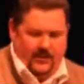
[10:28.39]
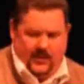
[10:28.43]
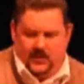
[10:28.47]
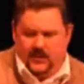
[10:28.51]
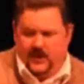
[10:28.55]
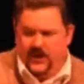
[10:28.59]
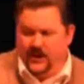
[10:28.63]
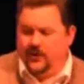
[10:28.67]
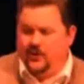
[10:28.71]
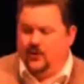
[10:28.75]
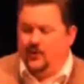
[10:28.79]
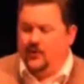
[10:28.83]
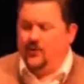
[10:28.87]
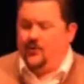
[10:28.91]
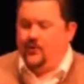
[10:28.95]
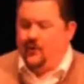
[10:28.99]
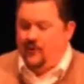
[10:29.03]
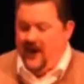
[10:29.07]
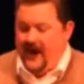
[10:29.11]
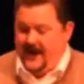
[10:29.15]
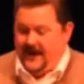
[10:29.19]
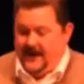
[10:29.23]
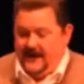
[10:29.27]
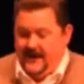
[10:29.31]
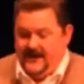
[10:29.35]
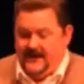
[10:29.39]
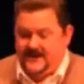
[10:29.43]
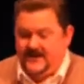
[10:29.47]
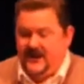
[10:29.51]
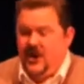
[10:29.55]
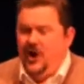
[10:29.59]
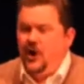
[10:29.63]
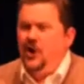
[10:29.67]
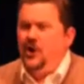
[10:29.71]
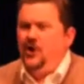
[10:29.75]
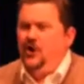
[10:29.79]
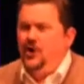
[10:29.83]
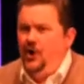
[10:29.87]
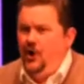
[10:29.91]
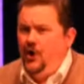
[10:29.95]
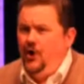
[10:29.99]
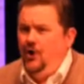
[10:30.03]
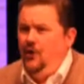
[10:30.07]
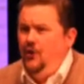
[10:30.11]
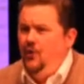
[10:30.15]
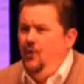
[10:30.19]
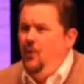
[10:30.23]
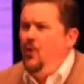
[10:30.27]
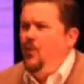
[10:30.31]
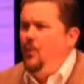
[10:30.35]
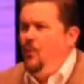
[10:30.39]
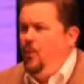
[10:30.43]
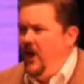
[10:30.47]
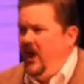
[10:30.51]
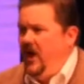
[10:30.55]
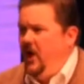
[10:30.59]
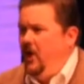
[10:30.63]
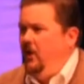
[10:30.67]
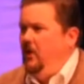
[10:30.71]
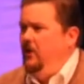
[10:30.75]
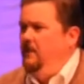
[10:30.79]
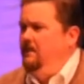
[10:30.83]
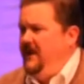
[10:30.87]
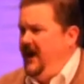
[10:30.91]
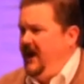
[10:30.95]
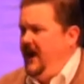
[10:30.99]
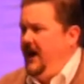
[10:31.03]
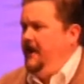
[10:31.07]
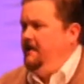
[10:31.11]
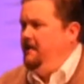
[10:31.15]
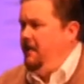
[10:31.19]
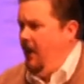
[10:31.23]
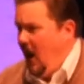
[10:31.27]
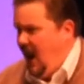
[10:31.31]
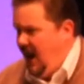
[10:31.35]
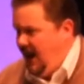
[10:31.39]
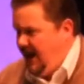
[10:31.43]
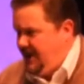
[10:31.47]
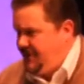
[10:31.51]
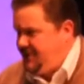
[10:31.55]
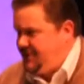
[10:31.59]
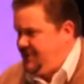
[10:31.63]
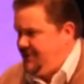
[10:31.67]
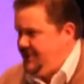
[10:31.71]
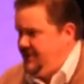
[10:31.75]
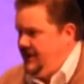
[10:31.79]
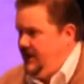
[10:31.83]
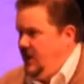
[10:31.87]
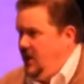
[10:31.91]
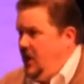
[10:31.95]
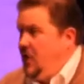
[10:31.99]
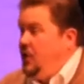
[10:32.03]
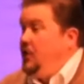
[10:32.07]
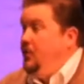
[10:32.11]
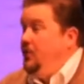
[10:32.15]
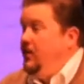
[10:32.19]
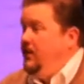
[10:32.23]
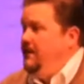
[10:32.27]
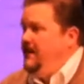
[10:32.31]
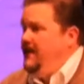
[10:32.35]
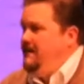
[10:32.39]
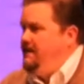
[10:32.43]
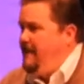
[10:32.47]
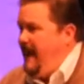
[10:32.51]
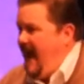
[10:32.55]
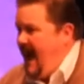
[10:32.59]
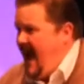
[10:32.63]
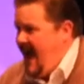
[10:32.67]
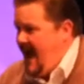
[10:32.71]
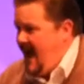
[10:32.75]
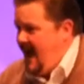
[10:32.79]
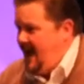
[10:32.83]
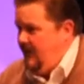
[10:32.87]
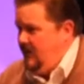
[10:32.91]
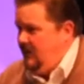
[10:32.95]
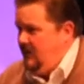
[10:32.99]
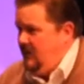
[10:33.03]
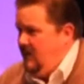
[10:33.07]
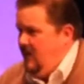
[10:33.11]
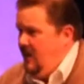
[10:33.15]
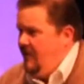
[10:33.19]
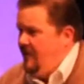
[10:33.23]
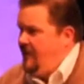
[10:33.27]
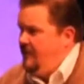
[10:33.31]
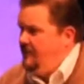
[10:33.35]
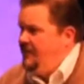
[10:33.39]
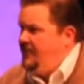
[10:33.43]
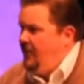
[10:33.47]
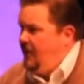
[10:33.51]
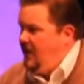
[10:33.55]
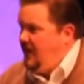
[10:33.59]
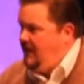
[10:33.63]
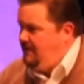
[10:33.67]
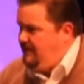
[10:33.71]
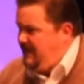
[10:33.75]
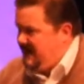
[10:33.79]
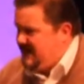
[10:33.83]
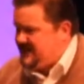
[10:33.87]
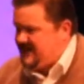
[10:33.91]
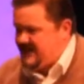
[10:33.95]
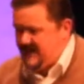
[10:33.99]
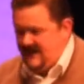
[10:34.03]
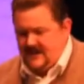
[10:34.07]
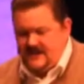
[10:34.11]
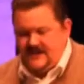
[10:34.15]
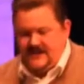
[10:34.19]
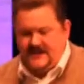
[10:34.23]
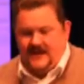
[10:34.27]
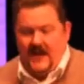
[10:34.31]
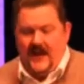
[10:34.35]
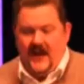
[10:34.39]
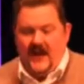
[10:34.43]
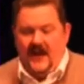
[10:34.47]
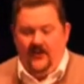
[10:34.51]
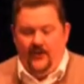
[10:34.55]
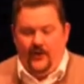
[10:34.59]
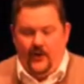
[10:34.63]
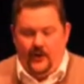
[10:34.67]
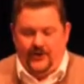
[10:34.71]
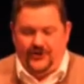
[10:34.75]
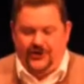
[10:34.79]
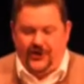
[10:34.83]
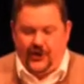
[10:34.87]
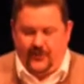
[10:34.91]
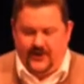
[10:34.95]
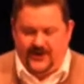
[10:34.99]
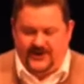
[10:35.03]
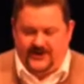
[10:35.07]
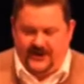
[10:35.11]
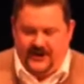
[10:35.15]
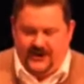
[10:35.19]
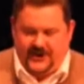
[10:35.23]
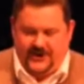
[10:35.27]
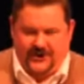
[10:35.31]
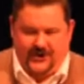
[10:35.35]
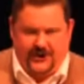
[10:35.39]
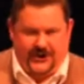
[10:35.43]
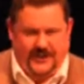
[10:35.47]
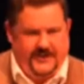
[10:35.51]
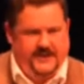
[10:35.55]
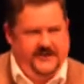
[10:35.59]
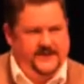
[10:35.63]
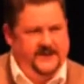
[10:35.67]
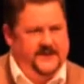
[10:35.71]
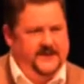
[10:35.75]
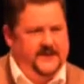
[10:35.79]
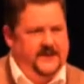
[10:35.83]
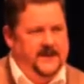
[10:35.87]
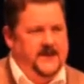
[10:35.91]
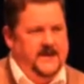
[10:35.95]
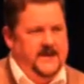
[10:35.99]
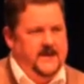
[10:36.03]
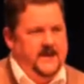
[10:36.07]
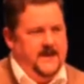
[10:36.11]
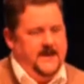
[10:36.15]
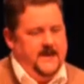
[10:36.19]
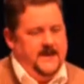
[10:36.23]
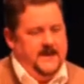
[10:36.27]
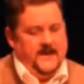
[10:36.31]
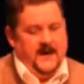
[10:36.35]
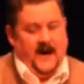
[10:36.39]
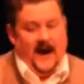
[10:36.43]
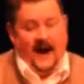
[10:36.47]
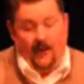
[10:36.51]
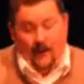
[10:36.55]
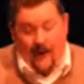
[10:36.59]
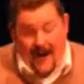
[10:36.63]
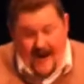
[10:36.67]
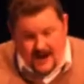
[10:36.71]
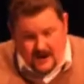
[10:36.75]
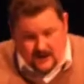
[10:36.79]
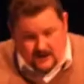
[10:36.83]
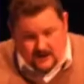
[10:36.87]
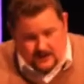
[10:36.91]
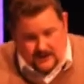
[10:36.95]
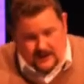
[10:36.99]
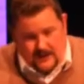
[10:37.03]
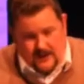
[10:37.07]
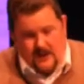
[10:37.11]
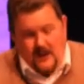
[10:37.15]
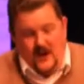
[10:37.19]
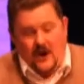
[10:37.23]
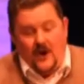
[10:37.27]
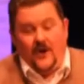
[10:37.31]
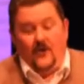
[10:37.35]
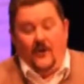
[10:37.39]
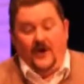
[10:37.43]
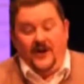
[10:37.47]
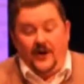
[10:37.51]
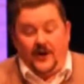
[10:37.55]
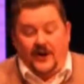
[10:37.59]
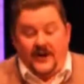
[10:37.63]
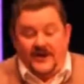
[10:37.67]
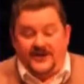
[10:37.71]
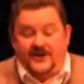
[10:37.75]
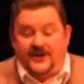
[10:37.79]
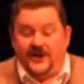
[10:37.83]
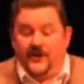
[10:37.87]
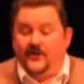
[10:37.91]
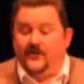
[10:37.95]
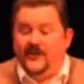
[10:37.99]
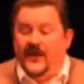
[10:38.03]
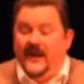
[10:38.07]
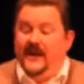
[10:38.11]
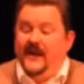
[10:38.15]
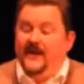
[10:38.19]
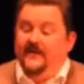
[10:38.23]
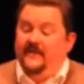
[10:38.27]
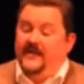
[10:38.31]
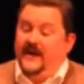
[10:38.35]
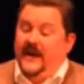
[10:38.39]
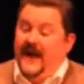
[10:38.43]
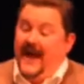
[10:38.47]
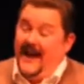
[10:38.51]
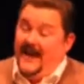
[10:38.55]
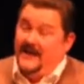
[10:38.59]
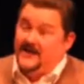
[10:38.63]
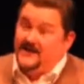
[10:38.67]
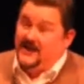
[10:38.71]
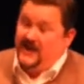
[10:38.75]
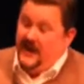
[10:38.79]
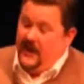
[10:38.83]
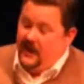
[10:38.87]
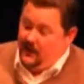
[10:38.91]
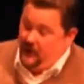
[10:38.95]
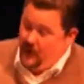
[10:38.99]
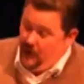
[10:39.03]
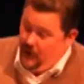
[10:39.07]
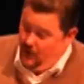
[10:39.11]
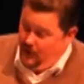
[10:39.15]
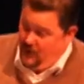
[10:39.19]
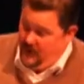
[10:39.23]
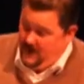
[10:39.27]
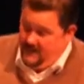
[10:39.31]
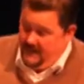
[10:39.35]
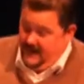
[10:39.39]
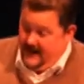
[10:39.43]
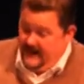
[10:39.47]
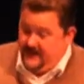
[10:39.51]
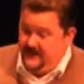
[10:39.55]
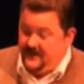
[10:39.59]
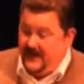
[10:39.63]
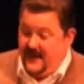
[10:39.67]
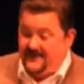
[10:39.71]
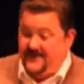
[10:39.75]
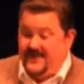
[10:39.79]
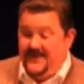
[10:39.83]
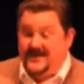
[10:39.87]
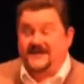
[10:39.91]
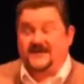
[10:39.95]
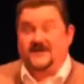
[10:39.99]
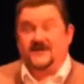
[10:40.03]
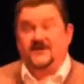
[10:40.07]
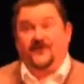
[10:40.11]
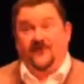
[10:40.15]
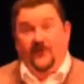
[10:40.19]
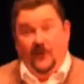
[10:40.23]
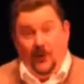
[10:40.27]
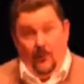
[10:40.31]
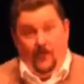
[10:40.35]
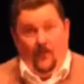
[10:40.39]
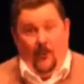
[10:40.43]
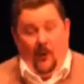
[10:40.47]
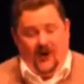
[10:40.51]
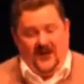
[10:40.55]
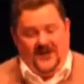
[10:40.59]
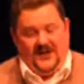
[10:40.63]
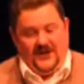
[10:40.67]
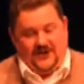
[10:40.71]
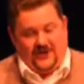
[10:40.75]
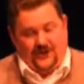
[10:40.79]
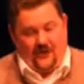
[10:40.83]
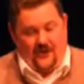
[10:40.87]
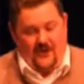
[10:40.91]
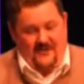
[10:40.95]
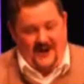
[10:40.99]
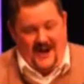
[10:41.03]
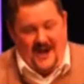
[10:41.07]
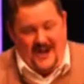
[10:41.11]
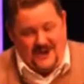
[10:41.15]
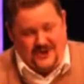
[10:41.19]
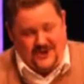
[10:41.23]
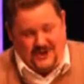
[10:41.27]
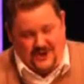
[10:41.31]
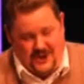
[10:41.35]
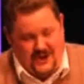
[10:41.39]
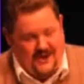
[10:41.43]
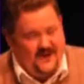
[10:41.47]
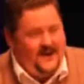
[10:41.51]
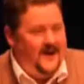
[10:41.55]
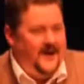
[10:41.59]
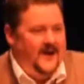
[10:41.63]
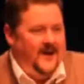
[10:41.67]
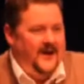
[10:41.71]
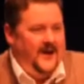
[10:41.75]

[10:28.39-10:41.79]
political correctness, you will be punished. You will be banned from doing business in their jurisdictions. Ironically, when you consider that even the ACLU admitted that this is viewpoint discrimination,